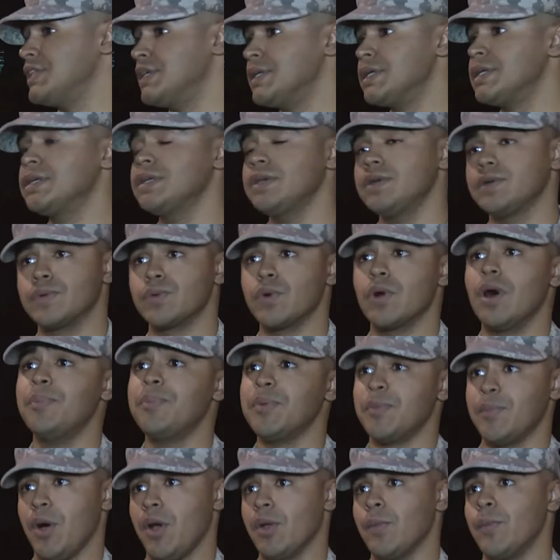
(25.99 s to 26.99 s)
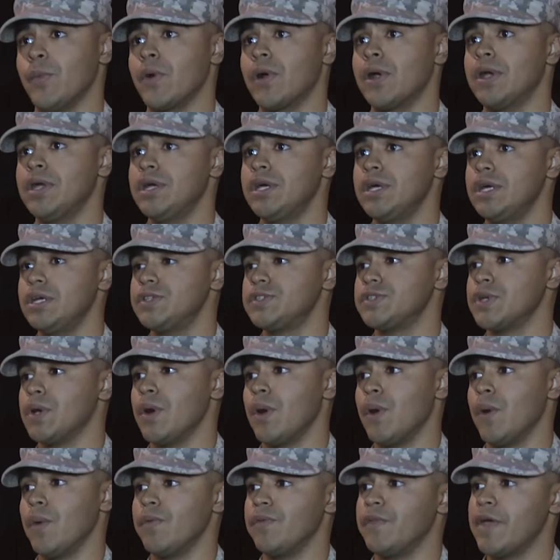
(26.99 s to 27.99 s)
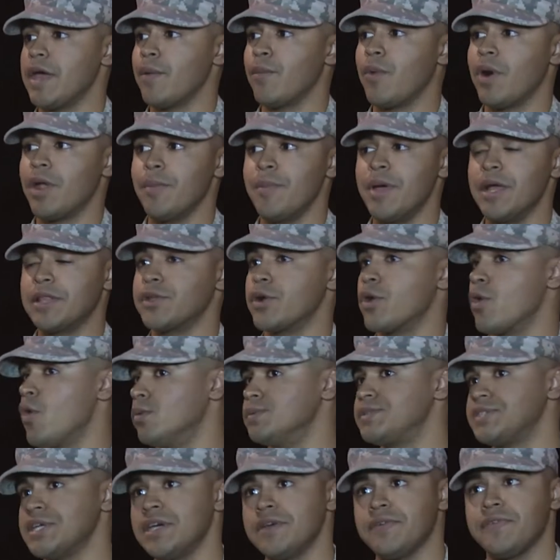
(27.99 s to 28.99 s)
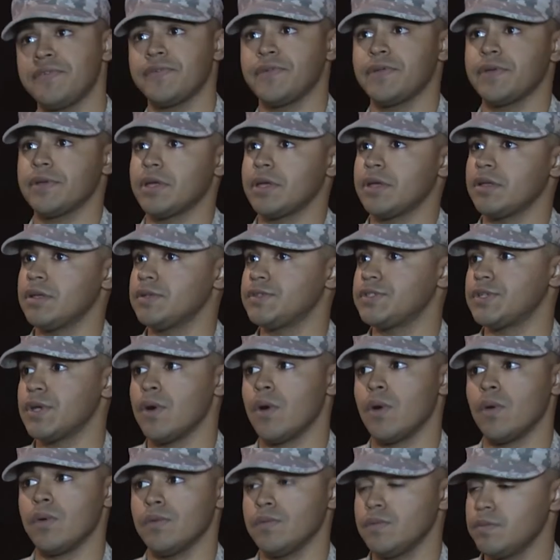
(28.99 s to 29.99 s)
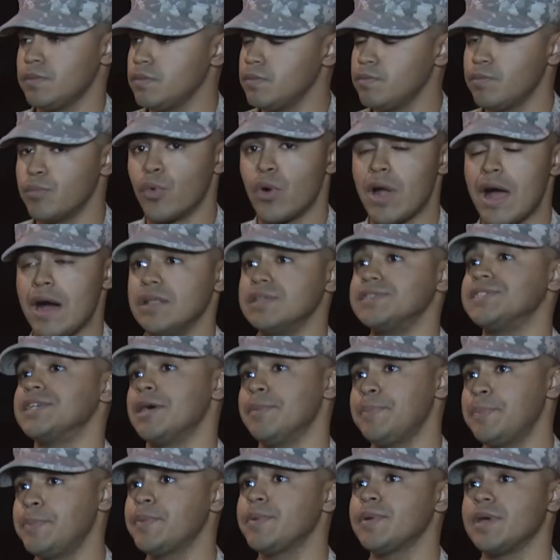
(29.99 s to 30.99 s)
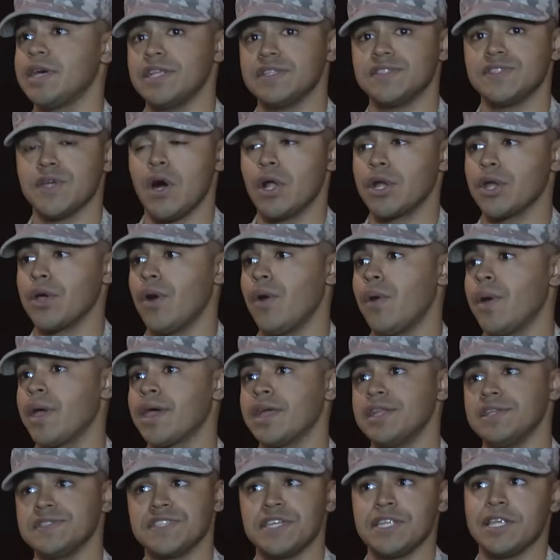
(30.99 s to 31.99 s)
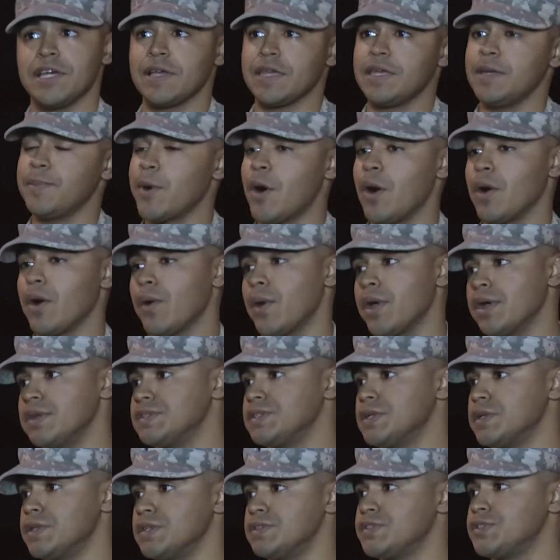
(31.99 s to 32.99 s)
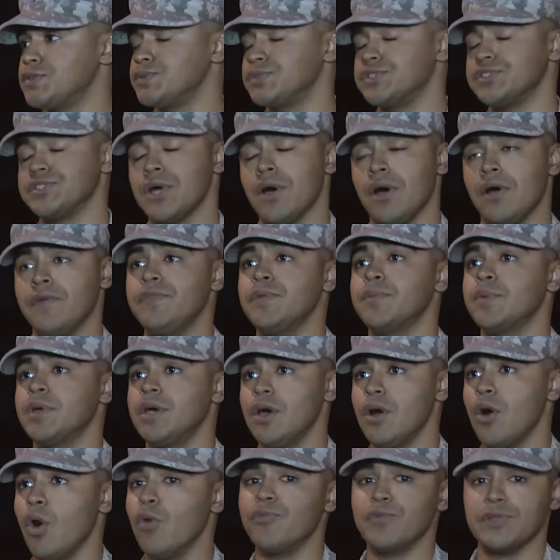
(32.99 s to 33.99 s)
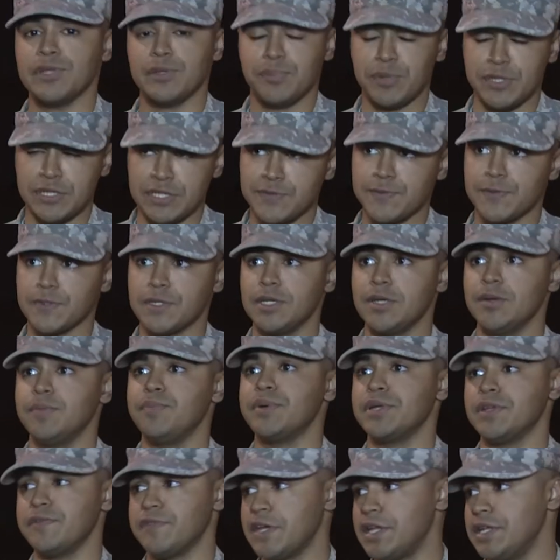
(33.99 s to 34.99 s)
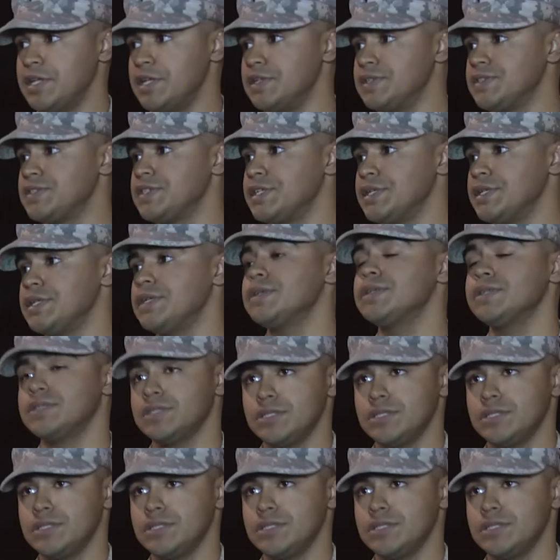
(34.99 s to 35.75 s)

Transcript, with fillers: here grew up in Baltimore, so they want to make their home safe. So morale is up, and it's ongoing, and it's going to keep on going until this is resolved, hopefully peacefully. But if they need us here,